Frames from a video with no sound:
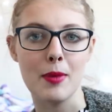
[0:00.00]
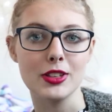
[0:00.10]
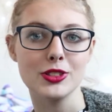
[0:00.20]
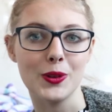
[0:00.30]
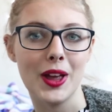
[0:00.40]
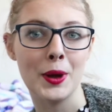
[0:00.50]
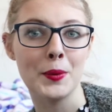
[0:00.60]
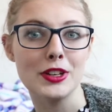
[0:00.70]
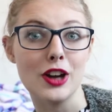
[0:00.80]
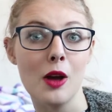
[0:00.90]
in my
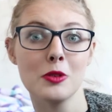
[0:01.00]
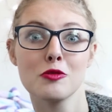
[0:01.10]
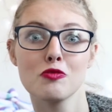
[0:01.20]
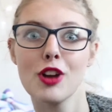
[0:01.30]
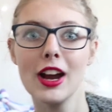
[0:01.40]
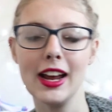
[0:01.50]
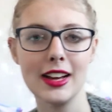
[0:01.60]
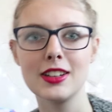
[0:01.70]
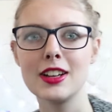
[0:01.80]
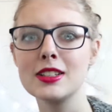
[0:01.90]
stocking, which I was really
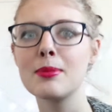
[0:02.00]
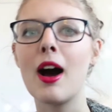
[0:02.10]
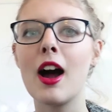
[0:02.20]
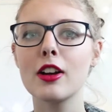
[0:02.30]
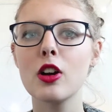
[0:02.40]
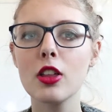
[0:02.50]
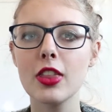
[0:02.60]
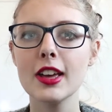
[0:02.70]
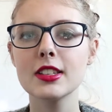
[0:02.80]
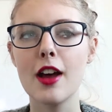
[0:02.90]
excited about. I
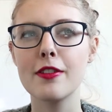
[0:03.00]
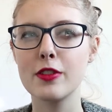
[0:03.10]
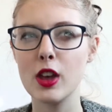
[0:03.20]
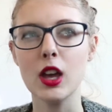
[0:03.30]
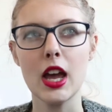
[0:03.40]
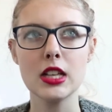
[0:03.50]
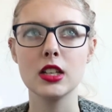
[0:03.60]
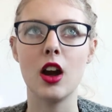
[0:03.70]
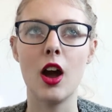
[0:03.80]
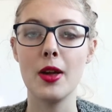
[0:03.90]
got this a few
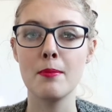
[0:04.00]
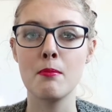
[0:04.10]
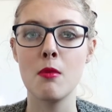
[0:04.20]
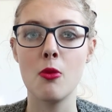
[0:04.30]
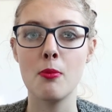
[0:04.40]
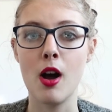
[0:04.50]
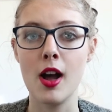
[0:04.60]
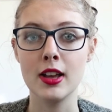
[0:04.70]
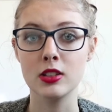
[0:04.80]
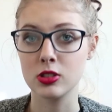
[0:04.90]
years ago in
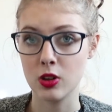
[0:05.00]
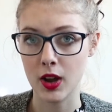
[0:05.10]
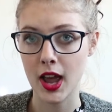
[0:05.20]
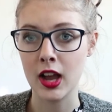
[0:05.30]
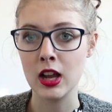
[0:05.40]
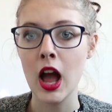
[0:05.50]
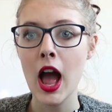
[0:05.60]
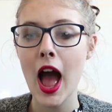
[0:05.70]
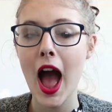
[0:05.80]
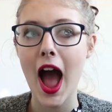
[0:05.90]
my stocking
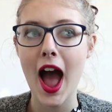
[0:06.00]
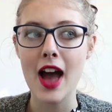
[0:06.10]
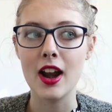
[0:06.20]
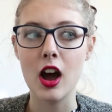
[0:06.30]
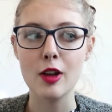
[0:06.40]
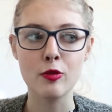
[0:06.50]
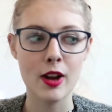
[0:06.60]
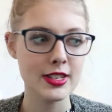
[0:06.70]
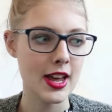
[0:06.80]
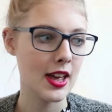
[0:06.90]
and I
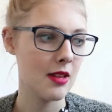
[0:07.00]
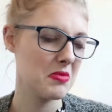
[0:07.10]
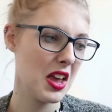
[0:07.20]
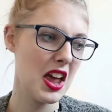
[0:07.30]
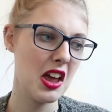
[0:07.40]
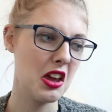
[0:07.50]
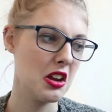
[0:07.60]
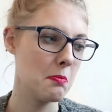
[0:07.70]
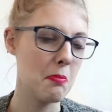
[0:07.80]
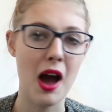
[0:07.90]
read it
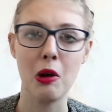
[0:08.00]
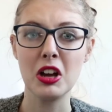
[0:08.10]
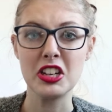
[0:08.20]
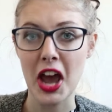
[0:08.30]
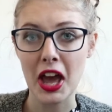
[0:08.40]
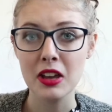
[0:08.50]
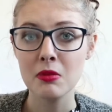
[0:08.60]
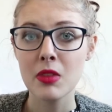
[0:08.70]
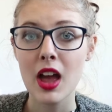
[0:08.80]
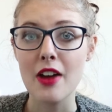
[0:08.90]
in about a
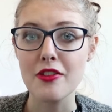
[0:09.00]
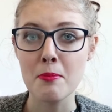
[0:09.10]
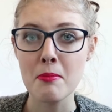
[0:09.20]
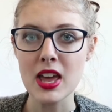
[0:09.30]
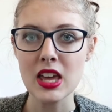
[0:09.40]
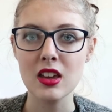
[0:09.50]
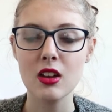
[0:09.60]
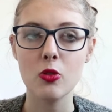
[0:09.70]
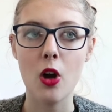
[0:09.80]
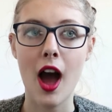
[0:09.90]
day. And for
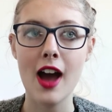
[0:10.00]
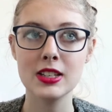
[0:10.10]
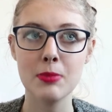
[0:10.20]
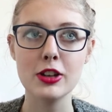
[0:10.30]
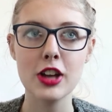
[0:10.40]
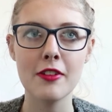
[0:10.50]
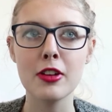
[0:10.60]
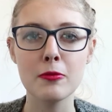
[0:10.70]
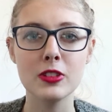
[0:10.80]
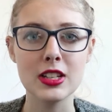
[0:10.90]
me, especially
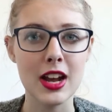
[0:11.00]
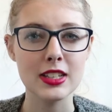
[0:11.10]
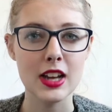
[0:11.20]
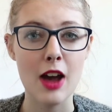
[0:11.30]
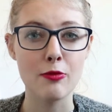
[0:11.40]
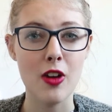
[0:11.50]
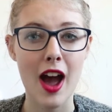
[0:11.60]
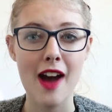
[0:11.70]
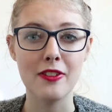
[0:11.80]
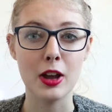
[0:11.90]
having dyslexia and
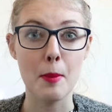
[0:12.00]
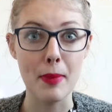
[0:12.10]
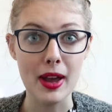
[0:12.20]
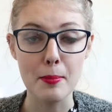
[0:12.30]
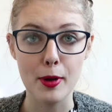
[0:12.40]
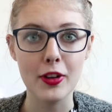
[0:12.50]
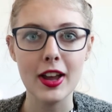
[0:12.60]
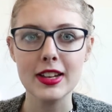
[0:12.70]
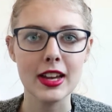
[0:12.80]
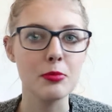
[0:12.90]
uh, having a big
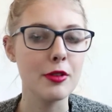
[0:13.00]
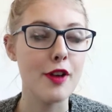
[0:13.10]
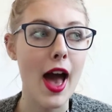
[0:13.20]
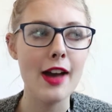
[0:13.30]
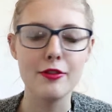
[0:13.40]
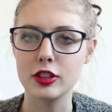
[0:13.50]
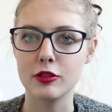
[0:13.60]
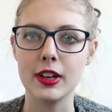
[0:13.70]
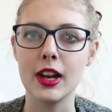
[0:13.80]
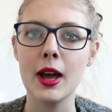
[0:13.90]
book, it takes me forever
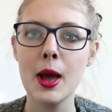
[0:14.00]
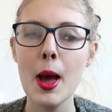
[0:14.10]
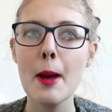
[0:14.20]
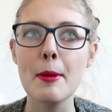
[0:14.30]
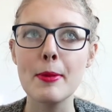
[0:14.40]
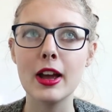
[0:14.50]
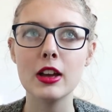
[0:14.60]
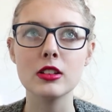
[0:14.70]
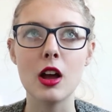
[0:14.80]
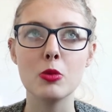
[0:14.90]
to read it. But
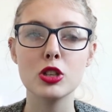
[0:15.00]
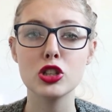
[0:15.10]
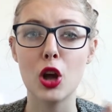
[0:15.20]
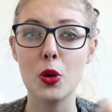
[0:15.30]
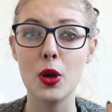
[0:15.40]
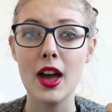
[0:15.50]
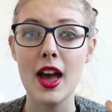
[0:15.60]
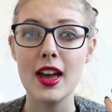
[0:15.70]
because I was so